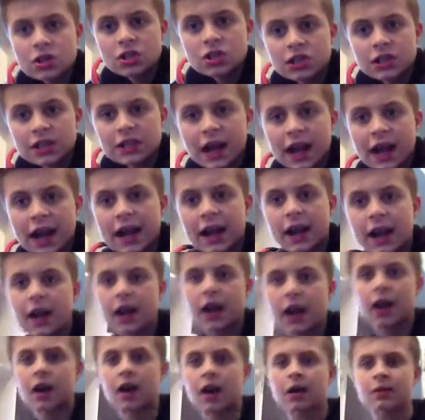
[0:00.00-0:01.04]
today
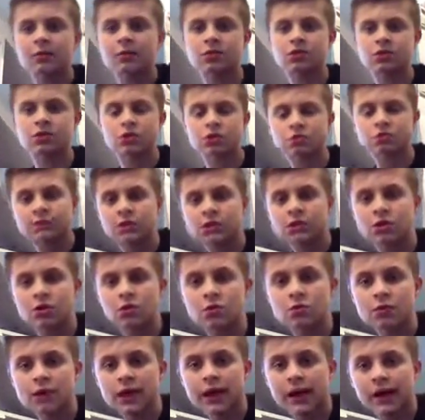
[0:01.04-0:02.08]
I'm just going to be
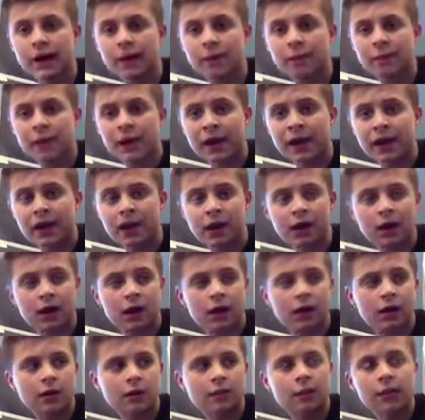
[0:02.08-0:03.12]
talking a bit
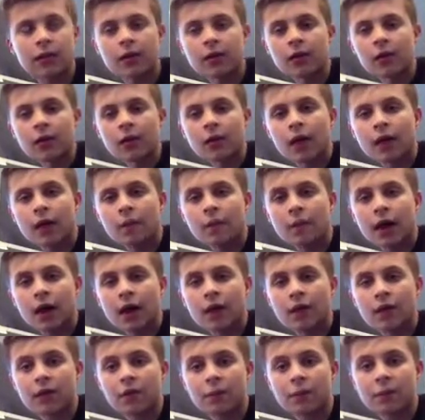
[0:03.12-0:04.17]

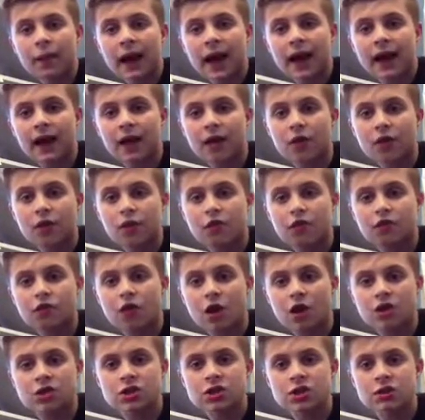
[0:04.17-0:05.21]
about the Black
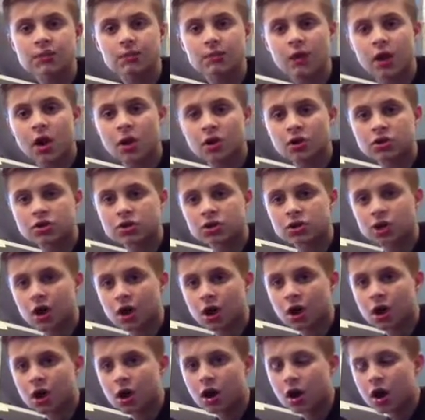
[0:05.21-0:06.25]

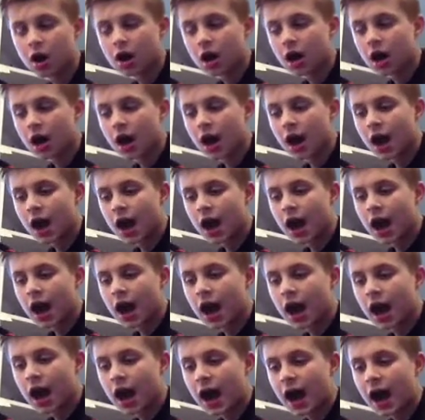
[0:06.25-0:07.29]
Thrustmaster.
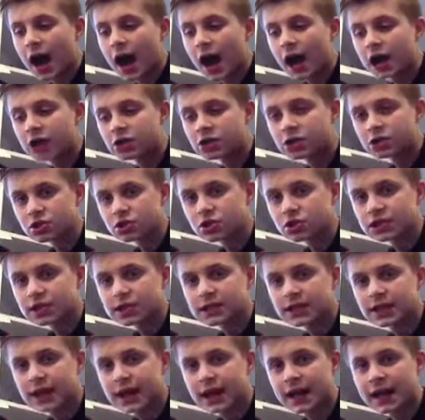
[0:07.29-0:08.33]
As you can
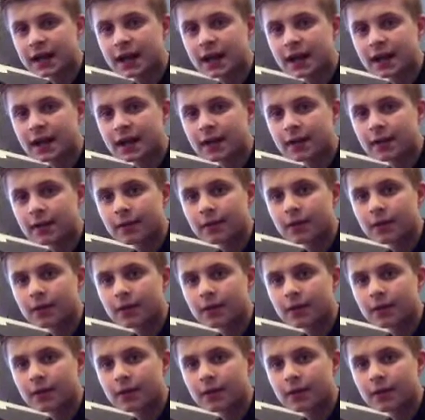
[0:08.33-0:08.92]
see,